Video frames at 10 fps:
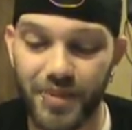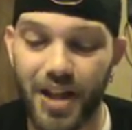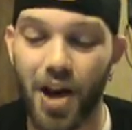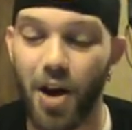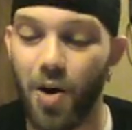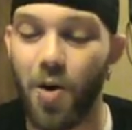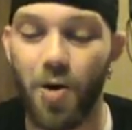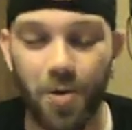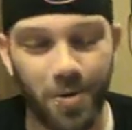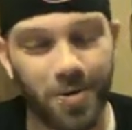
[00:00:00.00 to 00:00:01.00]

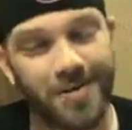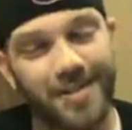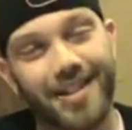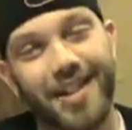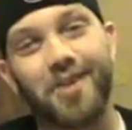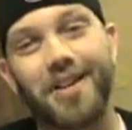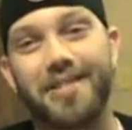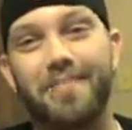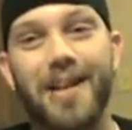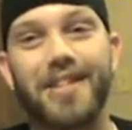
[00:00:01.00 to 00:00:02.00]
Cole gets
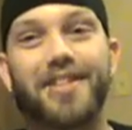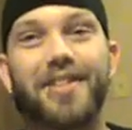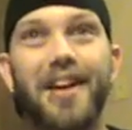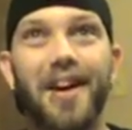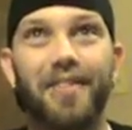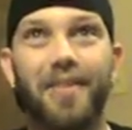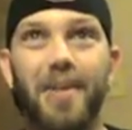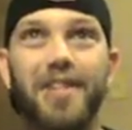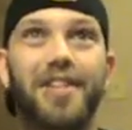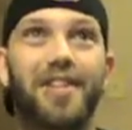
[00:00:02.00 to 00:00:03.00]
a message from
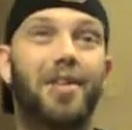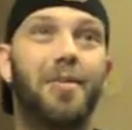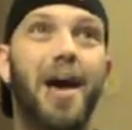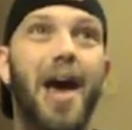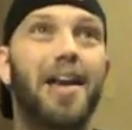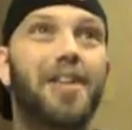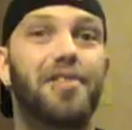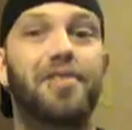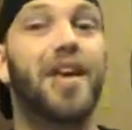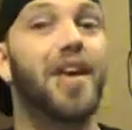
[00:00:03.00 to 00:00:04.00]
the general
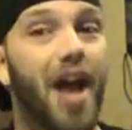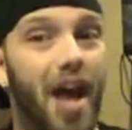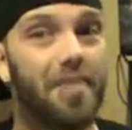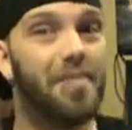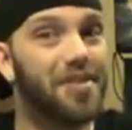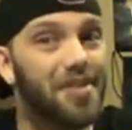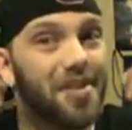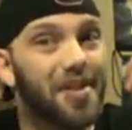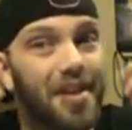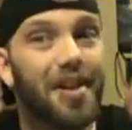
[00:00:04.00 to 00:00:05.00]
manager, the
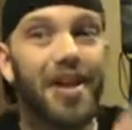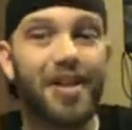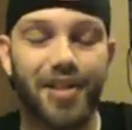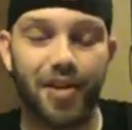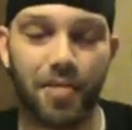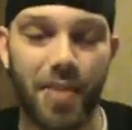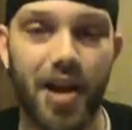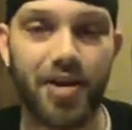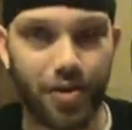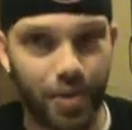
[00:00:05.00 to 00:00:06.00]
anonymous general
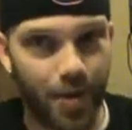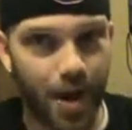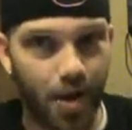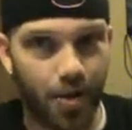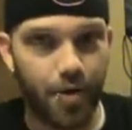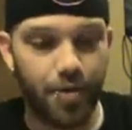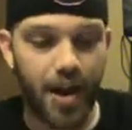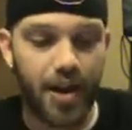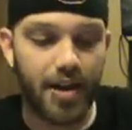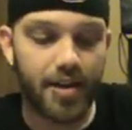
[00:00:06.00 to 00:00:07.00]
manager, who we all know who
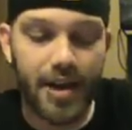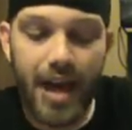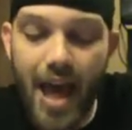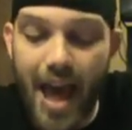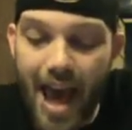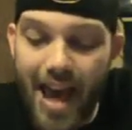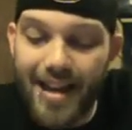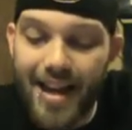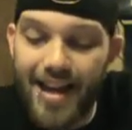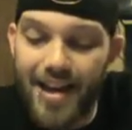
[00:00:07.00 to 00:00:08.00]
that is,
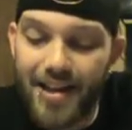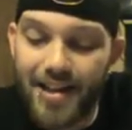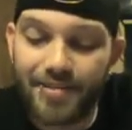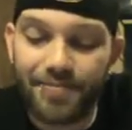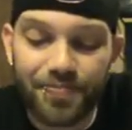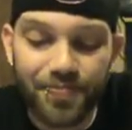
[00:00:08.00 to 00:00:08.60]
and he's got